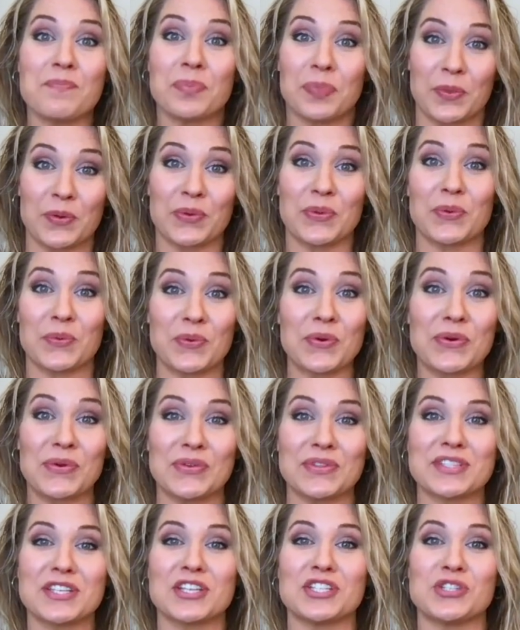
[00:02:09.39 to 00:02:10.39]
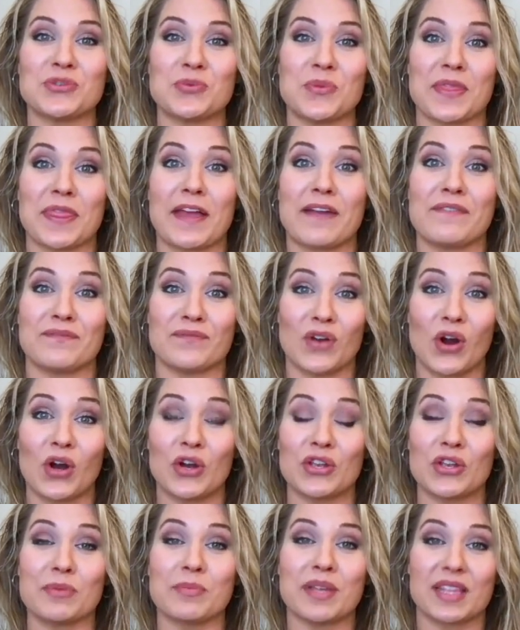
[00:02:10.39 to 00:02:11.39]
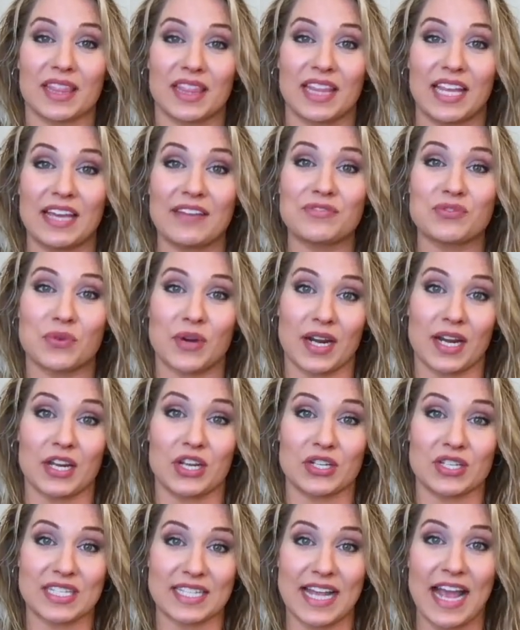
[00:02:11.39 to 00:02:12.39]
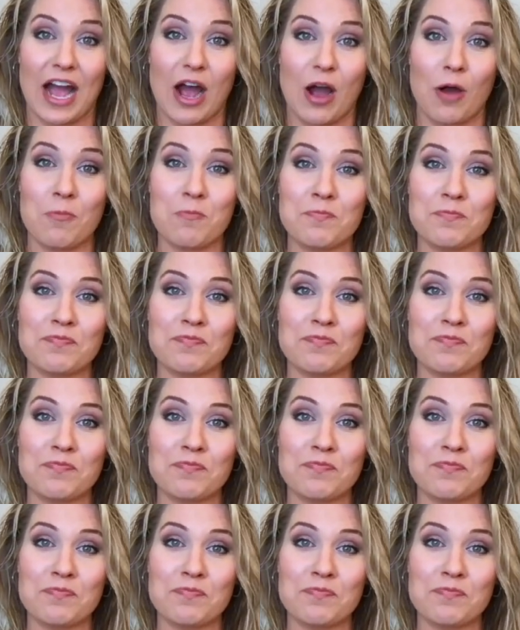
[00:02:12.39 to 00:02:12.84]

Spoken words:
through the roots, because you want that volume and lift right at your scalp.